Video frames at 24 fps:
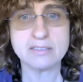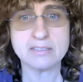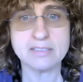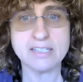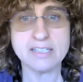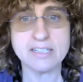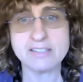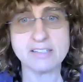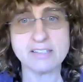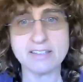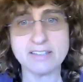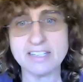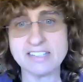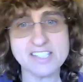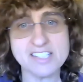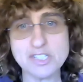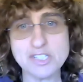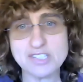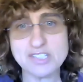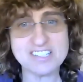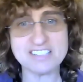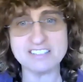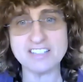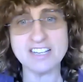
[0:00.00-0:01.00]
It's
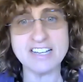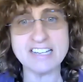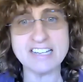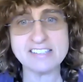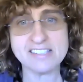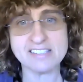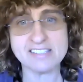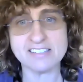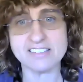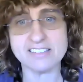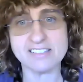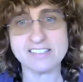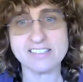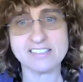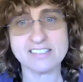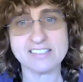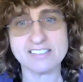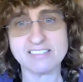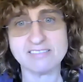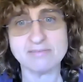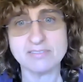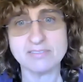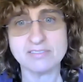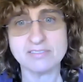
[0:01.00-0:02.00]
just a
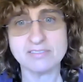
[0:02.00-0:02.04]
license.